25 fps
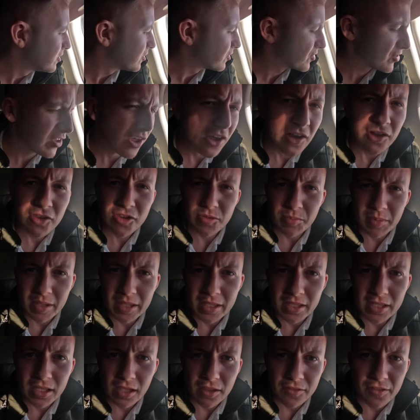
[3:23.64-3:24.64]
search
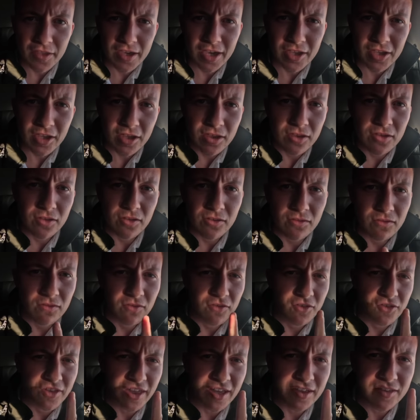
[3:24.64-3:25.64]
me? Are they gonna
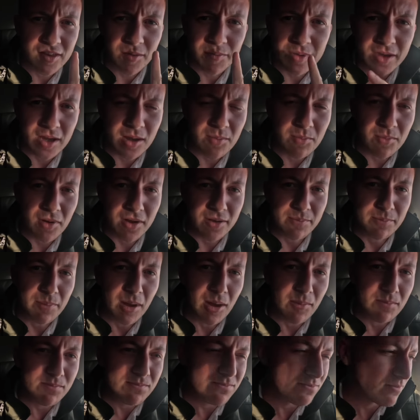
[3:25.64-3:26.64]
stick something up my
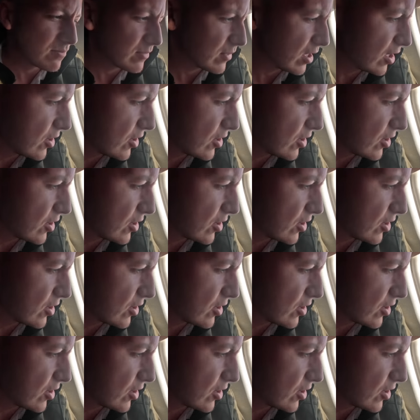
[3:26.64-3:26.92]
bum?